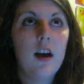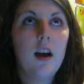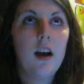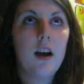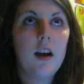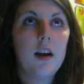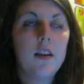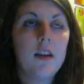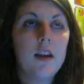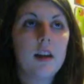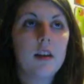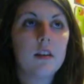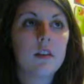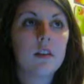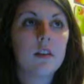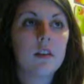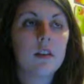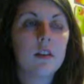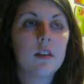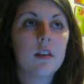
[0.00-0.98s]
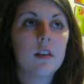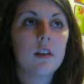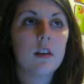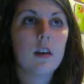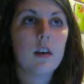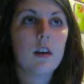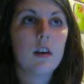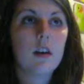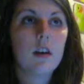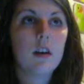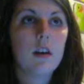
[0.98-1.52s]
And then
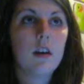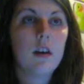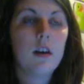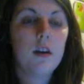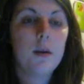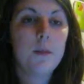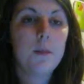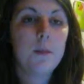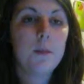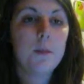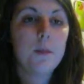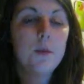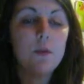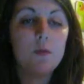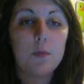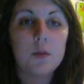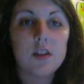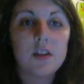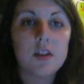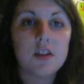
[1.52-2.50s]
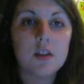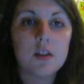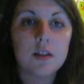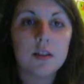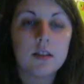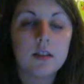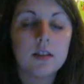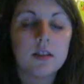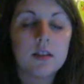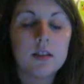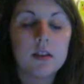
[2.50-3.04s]
move
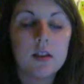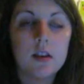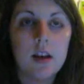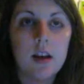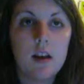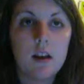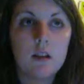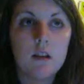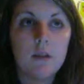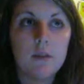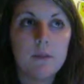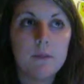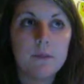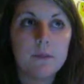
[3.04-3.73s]
positions to then